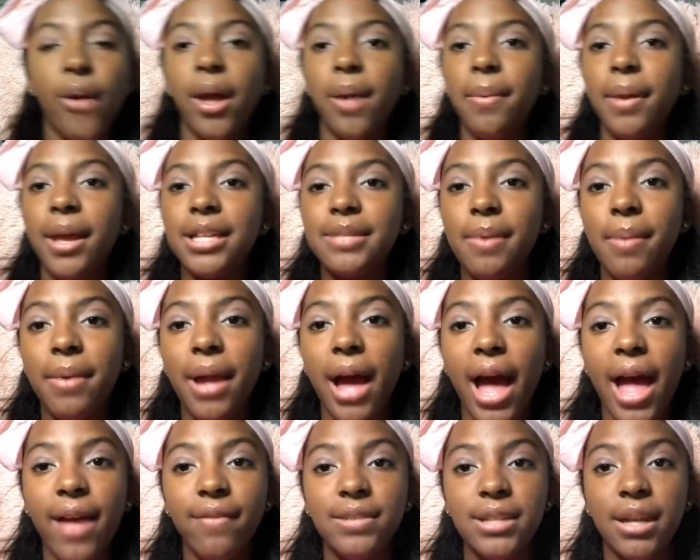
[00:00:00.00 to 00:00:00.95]
because baby, I
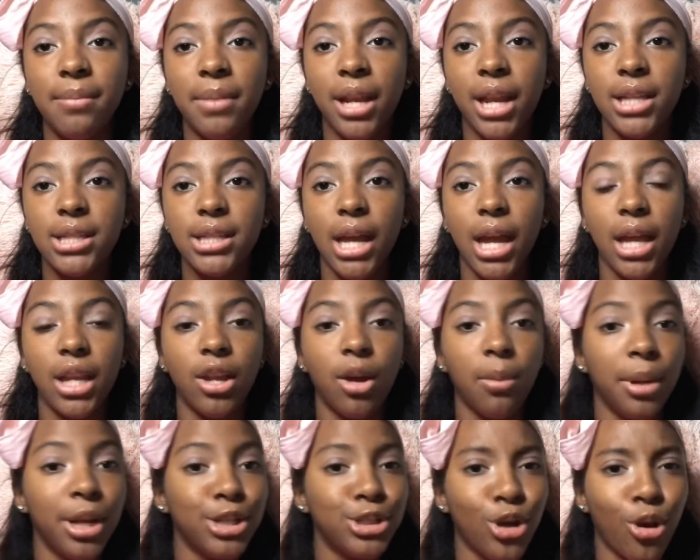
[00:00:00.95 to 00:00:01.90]
have 10 minutes and
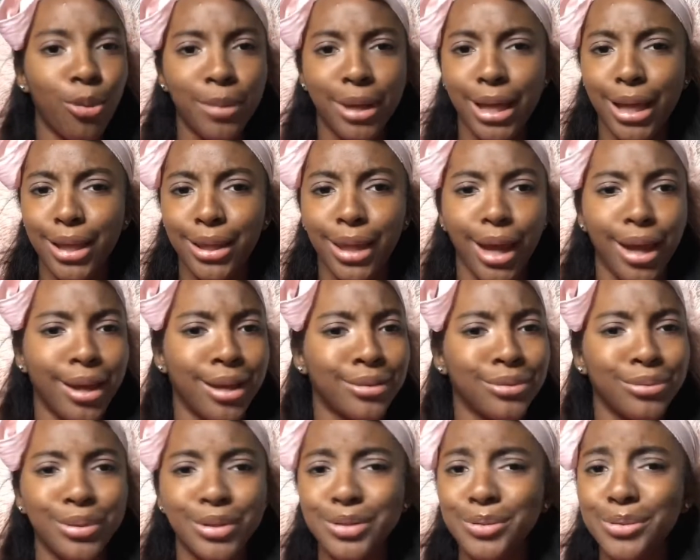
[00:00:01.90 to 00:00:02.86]
nobody told me, like, we
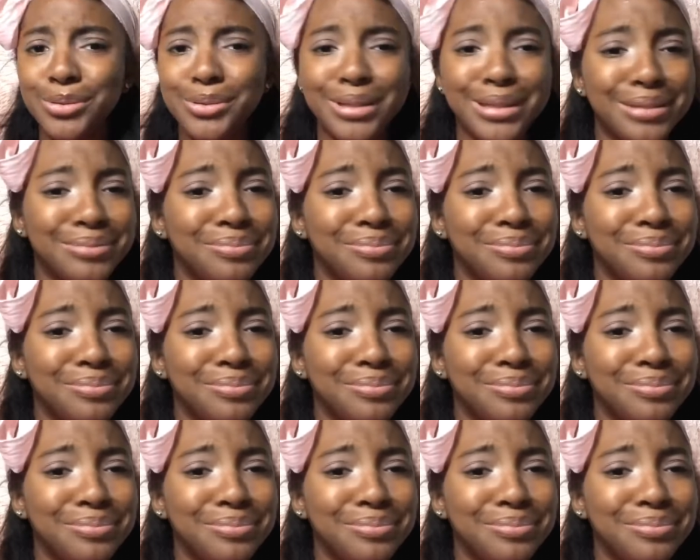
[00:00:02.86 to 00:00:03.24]
were supposed to be...